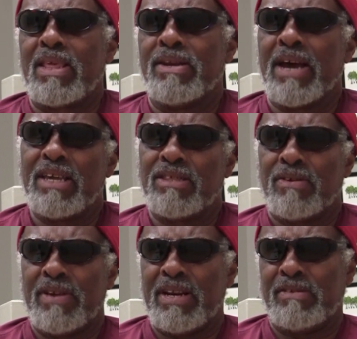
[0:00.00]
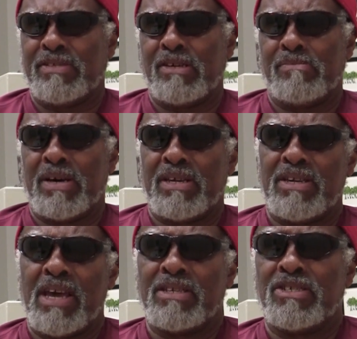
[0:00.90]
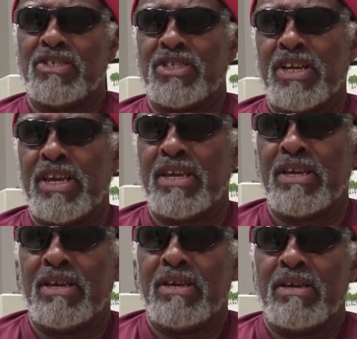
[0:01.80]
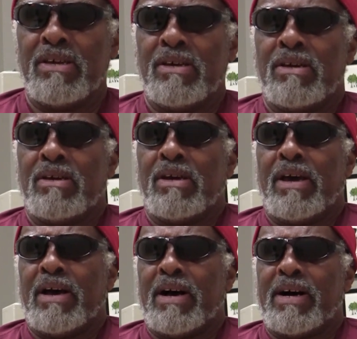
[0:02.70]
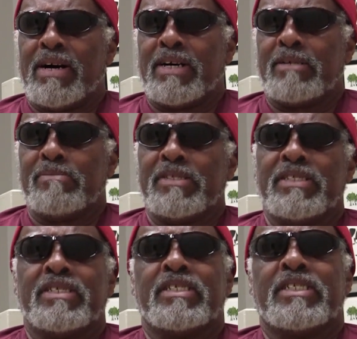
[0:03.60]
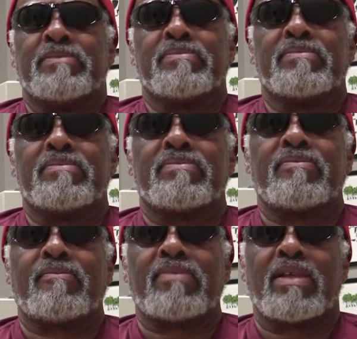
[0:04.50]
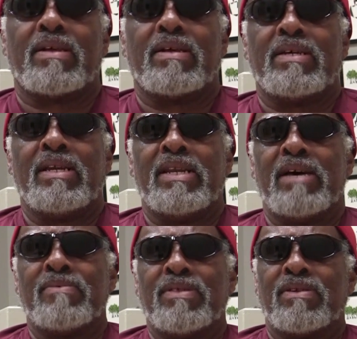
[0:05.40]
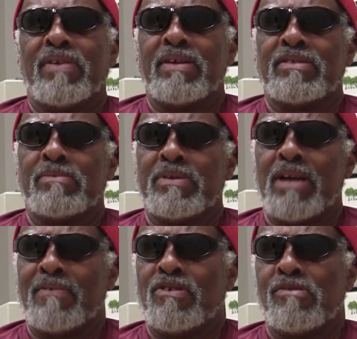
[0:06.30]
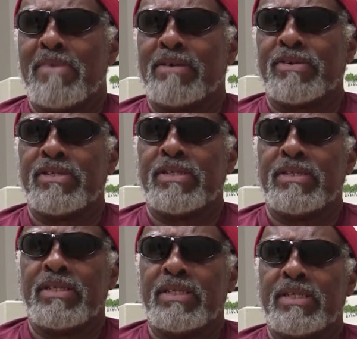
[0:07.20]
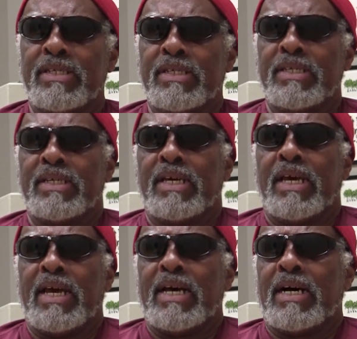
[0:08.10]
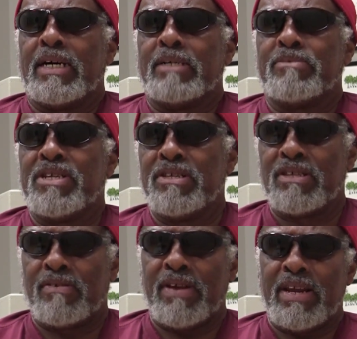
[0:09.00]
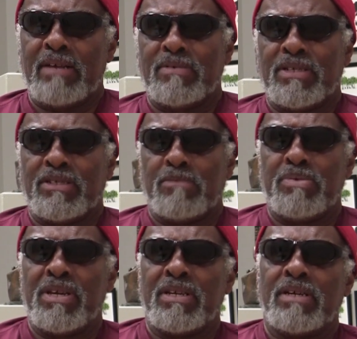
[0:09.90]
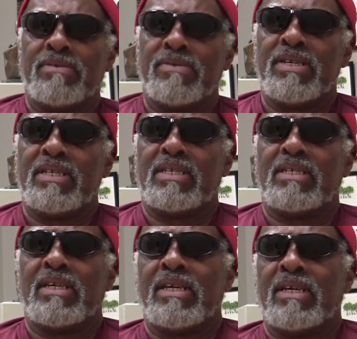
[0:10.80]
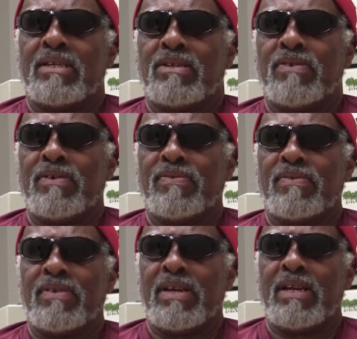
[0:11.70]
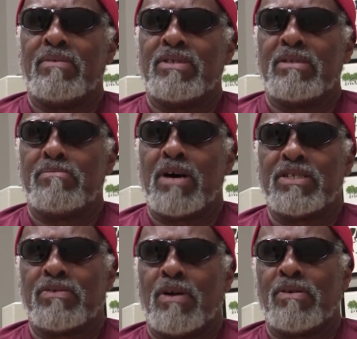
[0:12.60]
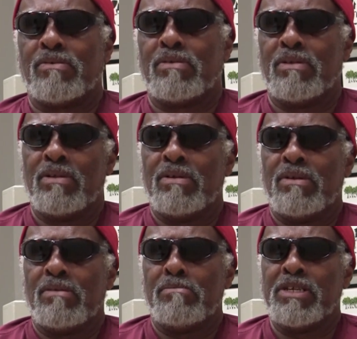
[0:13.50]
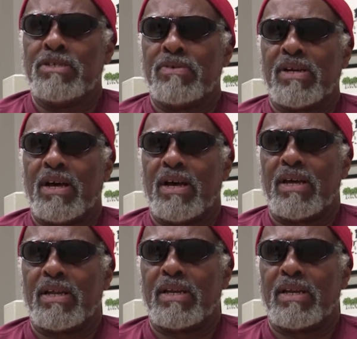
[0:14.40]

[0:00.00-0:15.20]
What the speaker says: 9th grade is up by Canyon de Chelly. And 11th grade is up in Navajo Mountain. 10th grade, I was in Tepic Nayarit, and 12th grade, I was in Pascuaro, Michoacan.